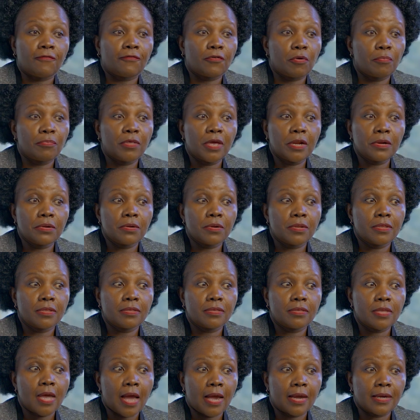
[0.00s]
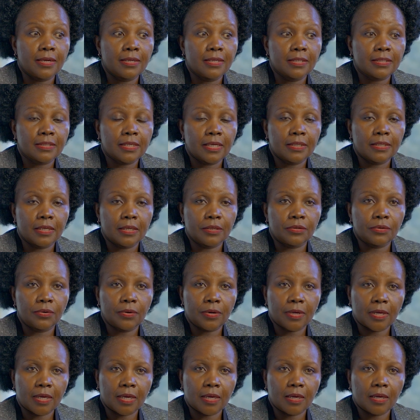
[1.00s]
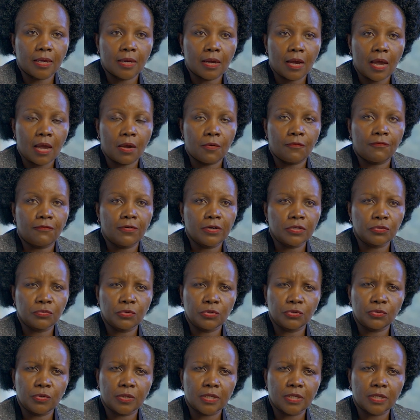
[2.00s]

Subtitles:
From then on, I decided, okay, I first want to